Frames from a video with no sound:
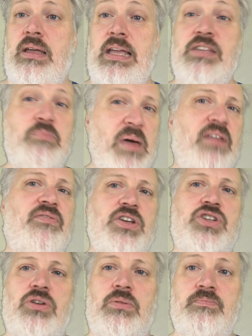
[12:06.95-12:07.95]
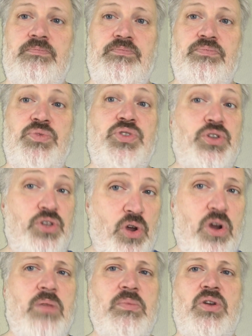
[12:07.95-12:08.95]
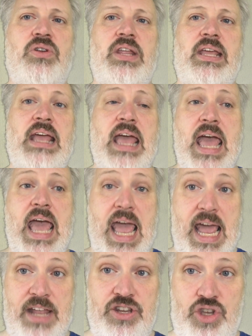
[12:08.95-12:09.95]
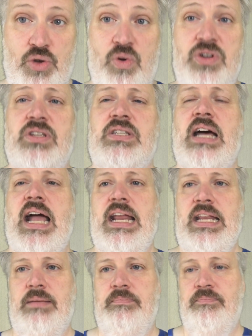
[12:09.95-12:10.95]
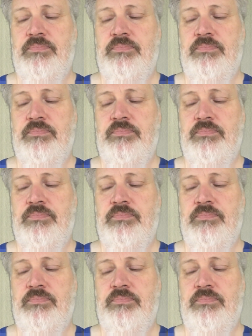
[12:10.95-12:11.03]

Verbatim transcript: is beneficial to your community and your society.